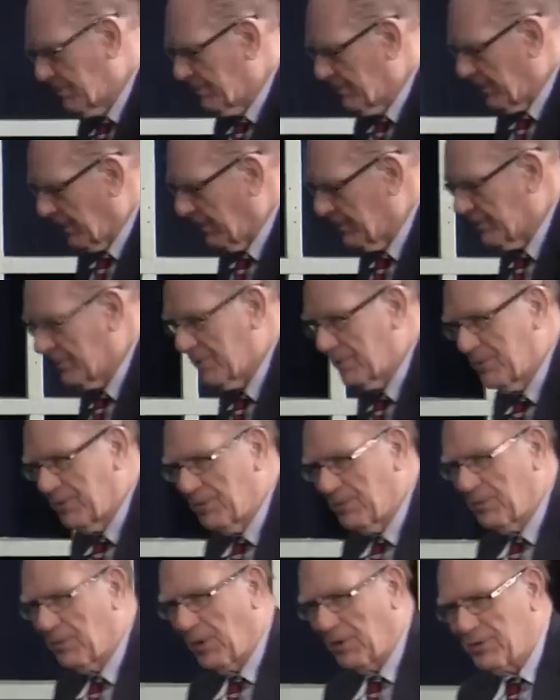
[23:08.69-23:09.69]
I
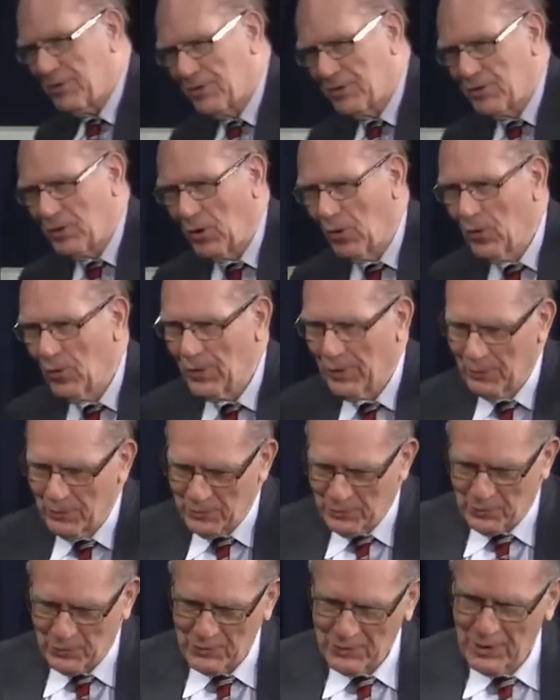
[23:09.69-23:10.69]
wasn't told it
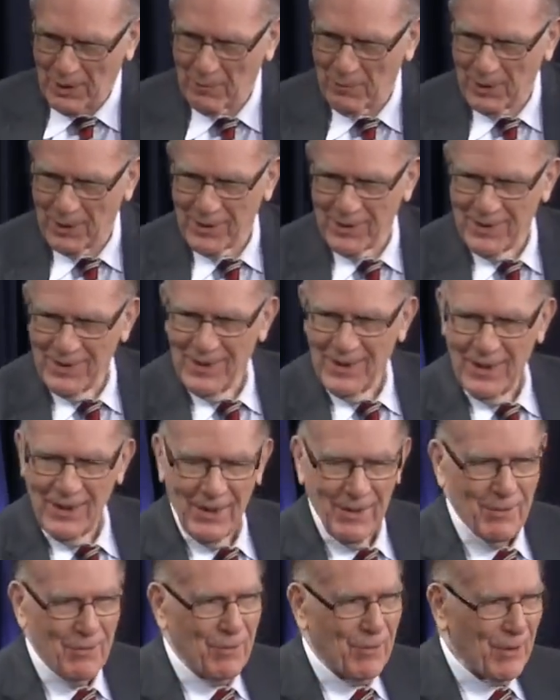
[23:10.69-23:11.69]
was coming,
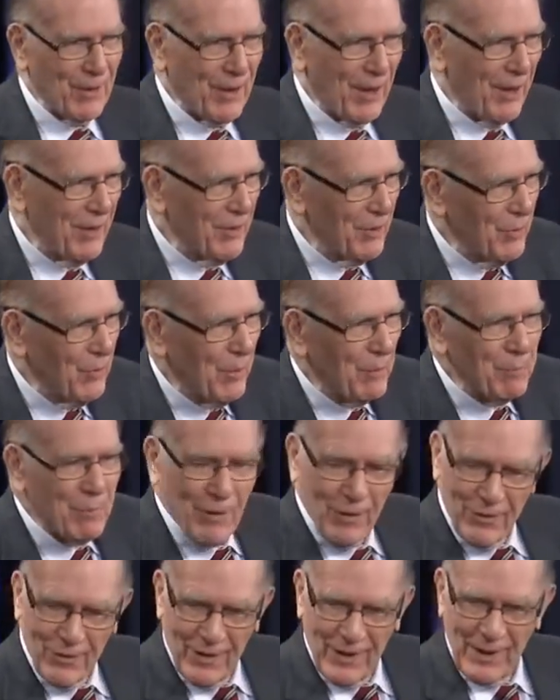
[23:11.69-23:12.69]
but I knew
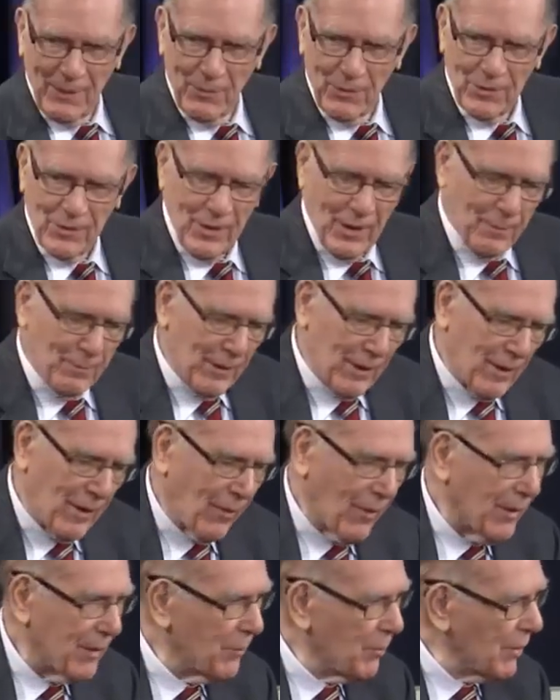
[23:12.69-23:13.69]
implicitly it was coming. All
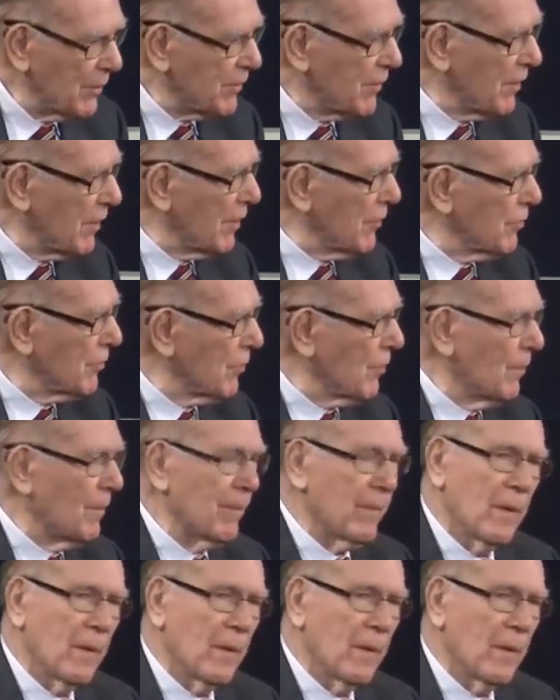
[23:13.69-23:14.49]
right, what's the issue?